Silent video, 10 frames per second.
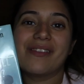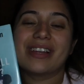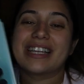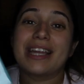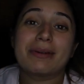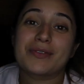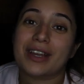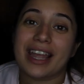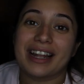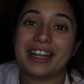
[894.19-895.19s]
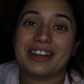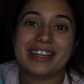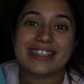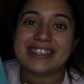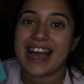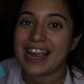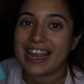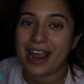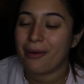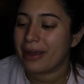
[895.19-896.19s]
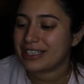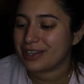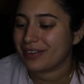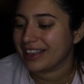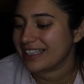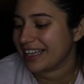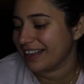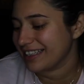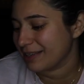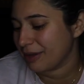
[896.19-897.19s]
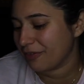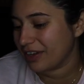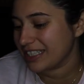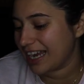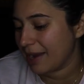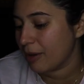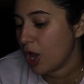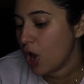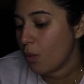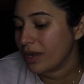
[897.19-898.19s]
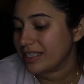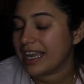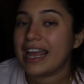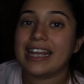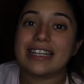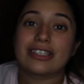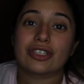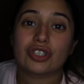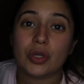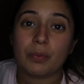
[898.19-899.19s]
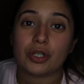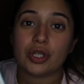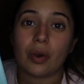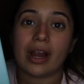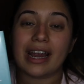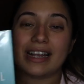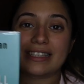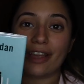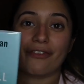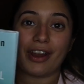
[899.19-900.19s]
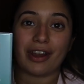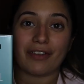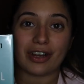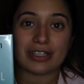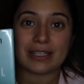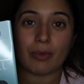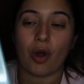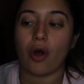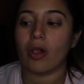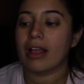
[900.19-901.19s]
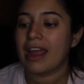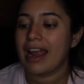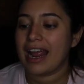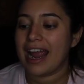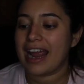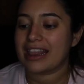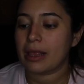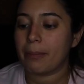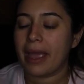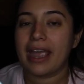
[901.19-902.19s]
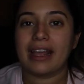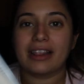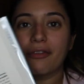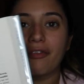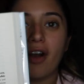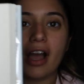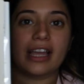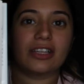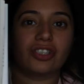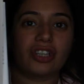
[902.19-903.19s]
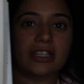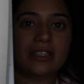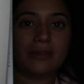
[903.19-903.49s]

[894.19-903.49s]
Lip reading: He was freaking hilarious. I can't wait to read this. I think it's gonna be a fun time. Once again, it's super short. It's like very, very small. And the font is just